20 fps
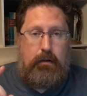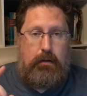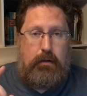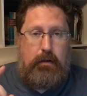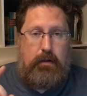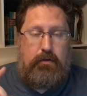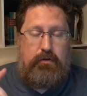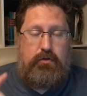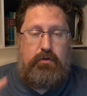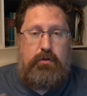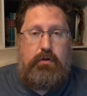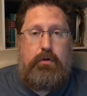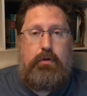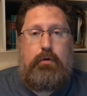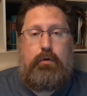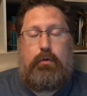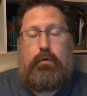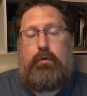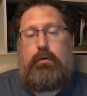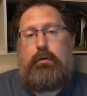is
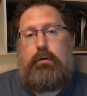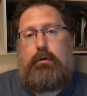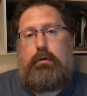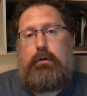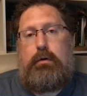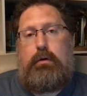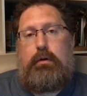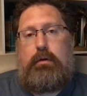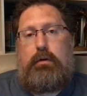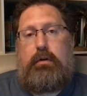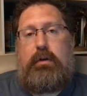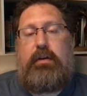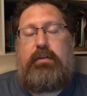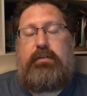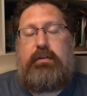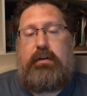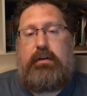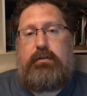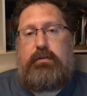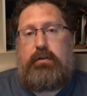you
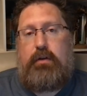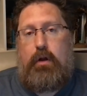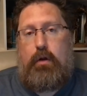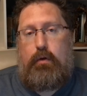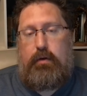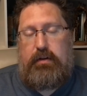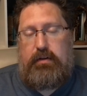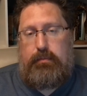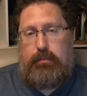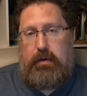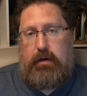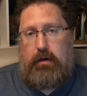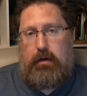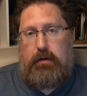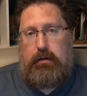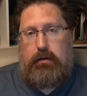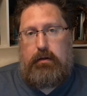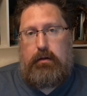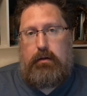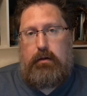listening to the Holy
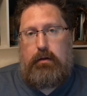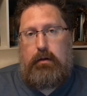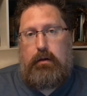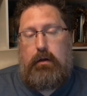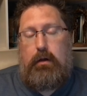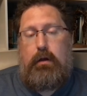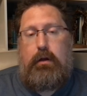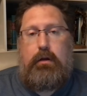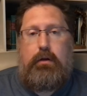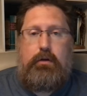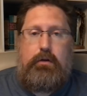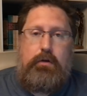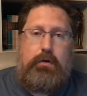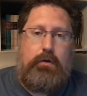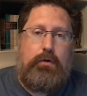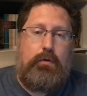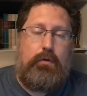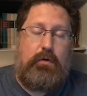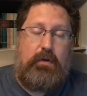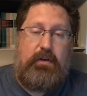Spirit,
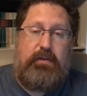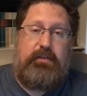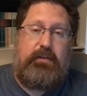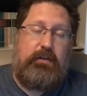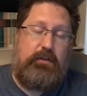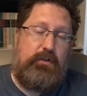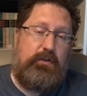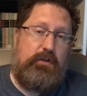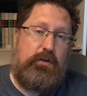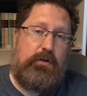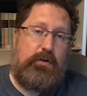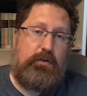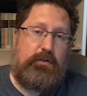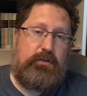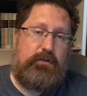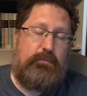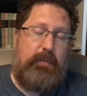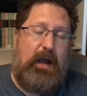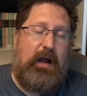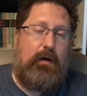you listening to your
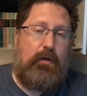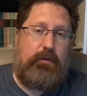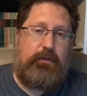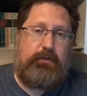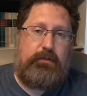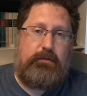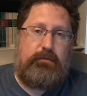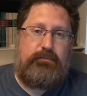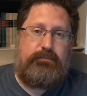spouse